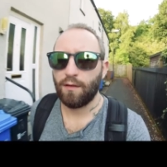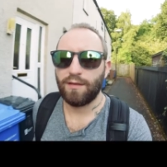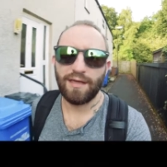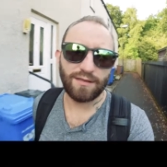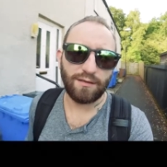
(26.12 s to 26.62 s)

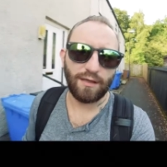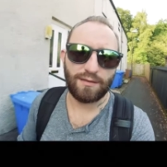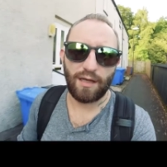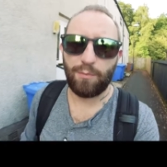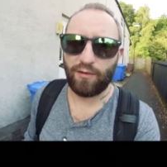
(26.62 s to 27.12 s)

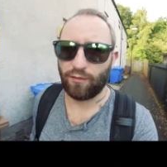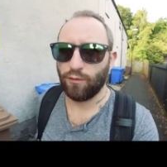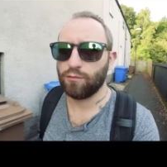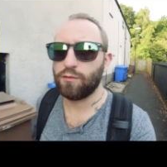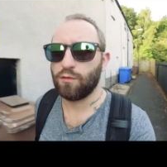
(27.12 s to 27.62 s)
yesterday's
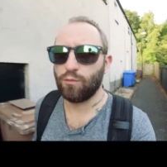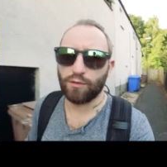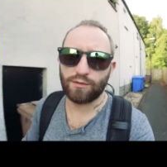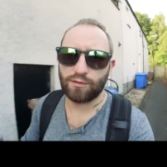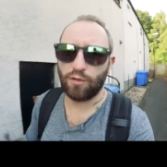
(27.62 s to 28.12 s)
episode
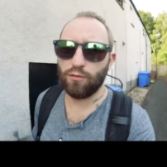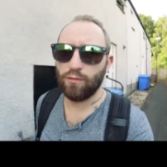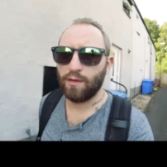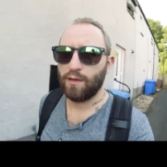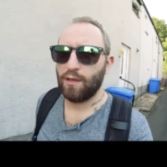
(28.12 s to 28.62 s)
was so
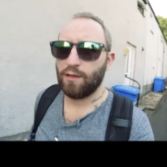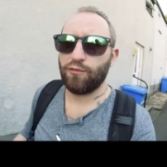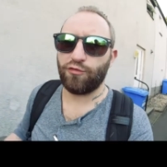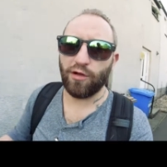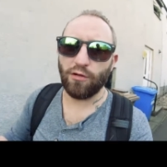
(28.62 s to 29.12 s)

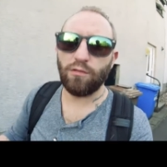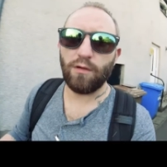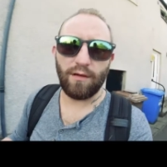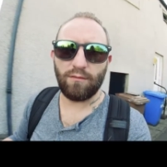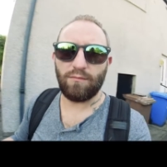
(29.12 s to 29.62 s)
chill
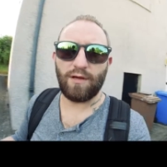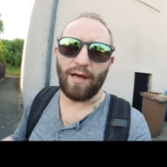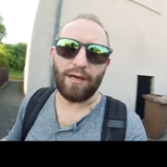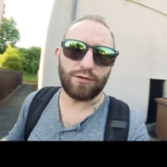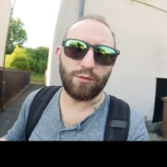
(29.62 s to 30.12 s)
and
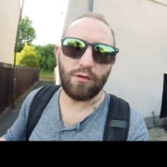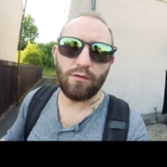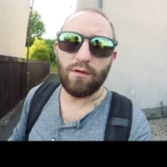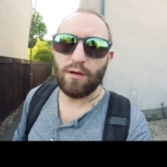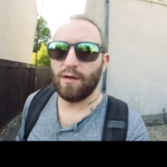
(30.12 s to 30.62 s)

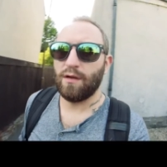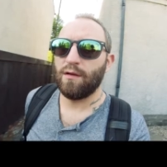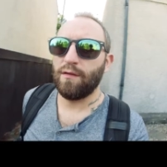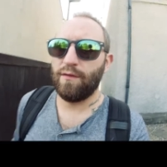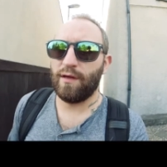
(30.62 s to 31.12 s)
casual
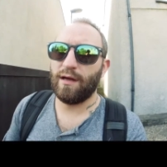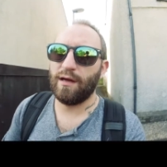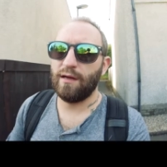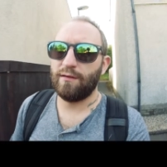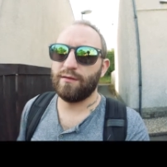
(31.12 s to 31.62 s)

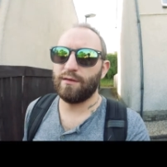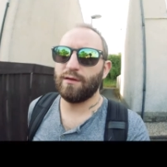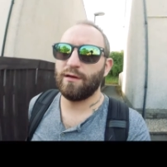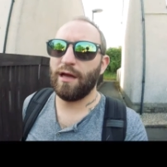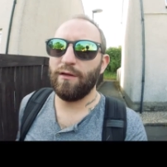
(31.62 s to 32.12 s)
that
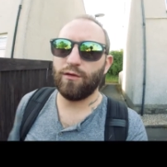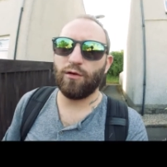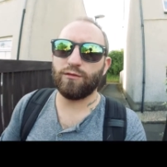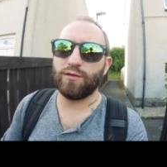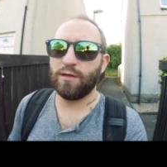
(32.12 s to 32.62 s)
I
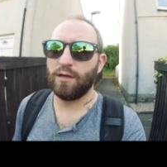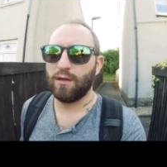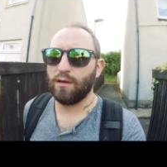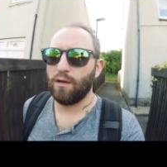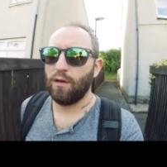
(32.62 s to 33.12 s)
thought,
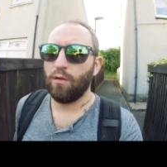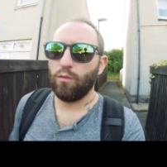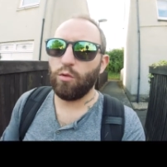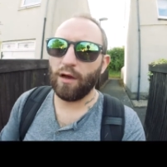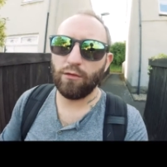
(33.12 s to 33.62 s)

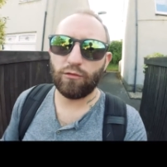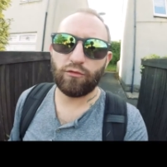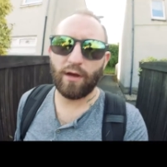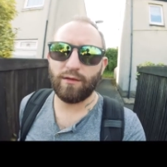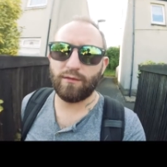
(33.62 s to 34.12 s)
why not
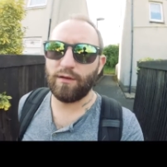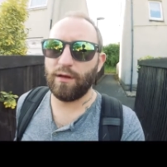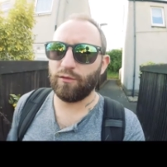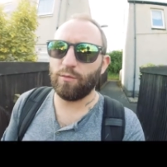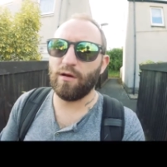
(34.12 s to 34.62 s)
try it
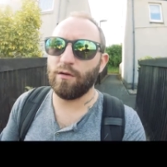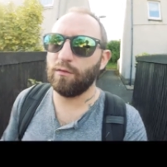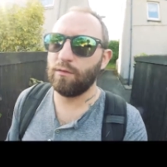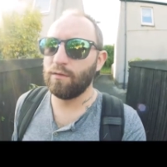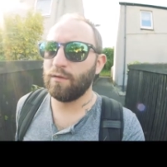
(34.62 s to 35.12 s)
today as
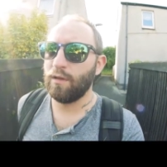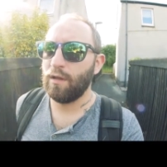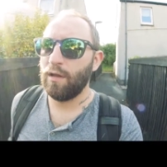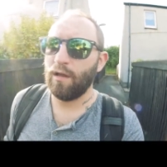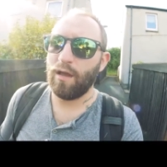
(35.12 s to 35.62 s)
well?
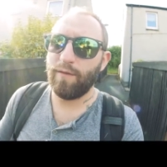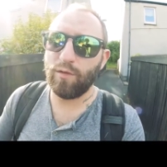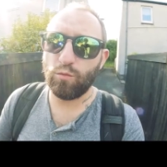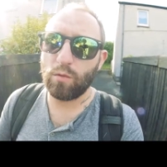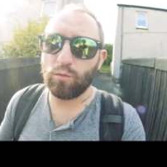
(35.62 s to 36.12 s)
If
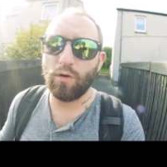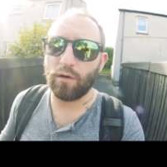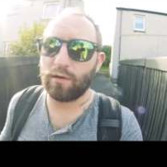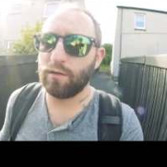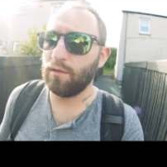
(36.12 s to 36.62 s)
it won't
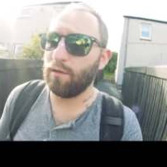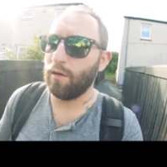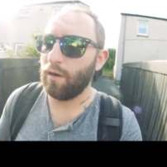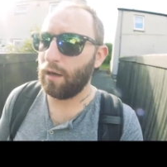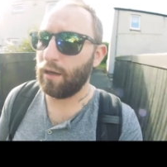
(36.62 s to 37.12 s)
work,
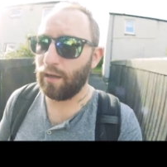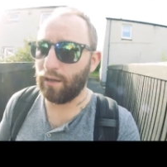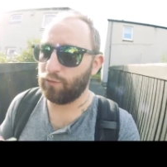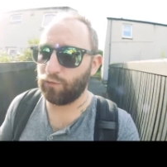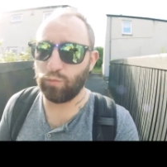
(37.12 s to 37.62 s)

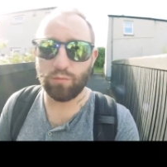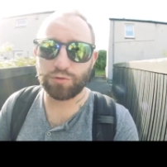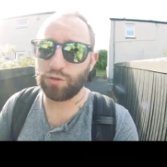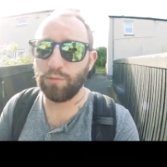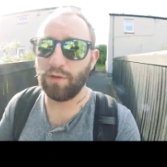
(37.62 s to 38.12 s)
I just
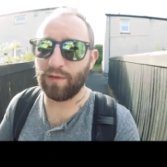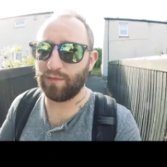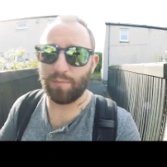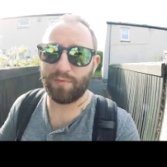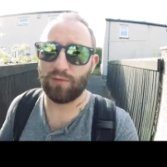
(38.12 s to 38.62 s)
won't show you
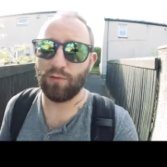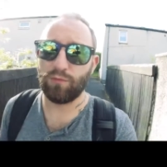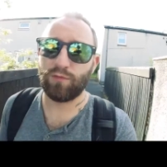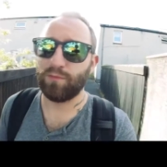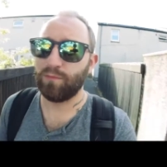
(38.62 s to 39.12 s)
this episode.